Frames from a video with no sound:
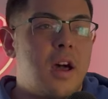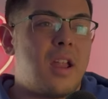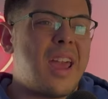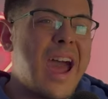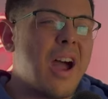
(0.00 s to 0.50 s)

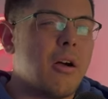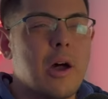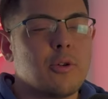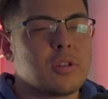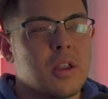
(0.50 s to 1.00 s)
on how
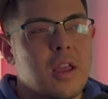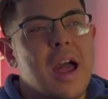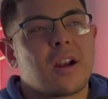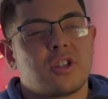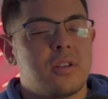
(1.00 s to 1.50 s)
I was gonna
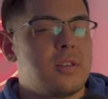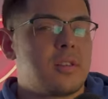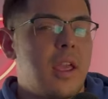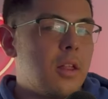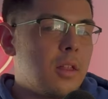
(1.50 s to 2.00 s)
actually
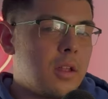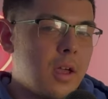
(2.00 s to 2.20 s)
scale it